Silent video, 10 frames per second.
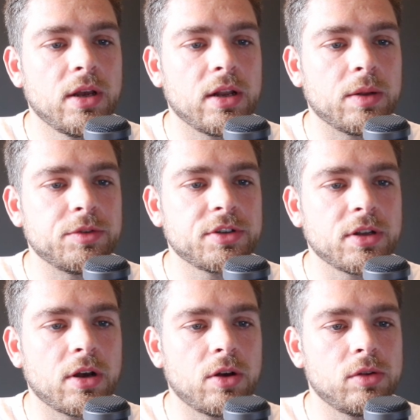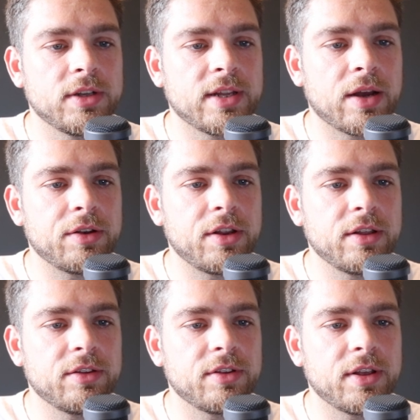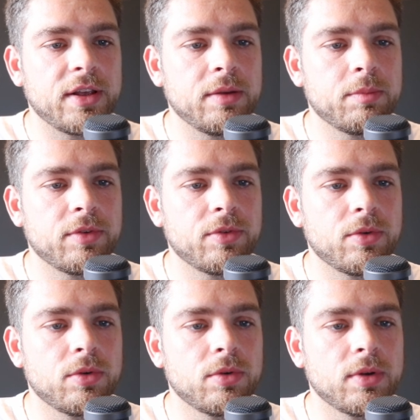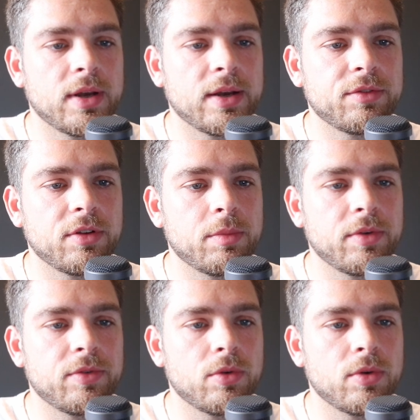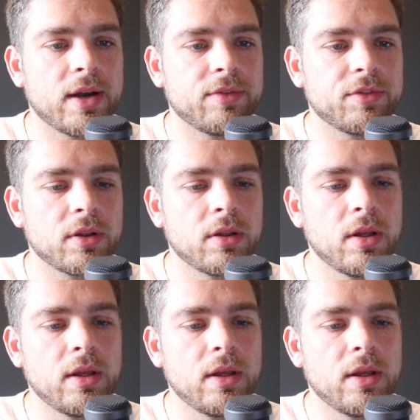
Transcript: and I'm just going to hold it down you can see before after before after